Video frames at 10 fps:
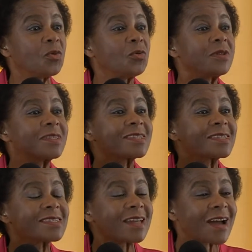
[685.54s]
with
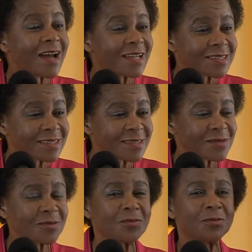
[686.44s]
scars,
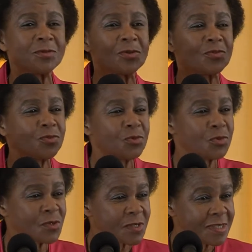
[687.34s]
with
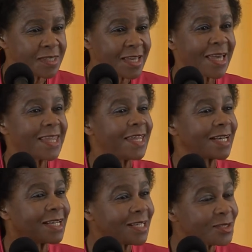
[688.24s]
wounds
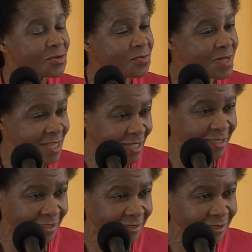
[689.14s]
that need to be tended.